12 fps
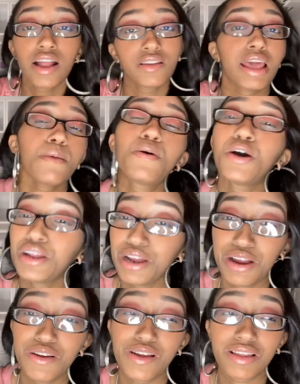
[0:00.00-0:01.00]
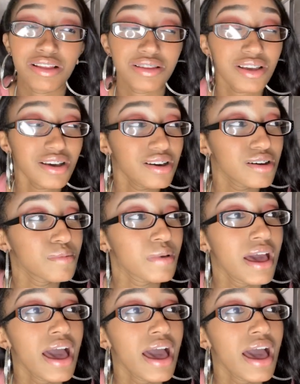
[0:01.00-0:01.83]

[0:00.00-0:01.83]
they put her in the tub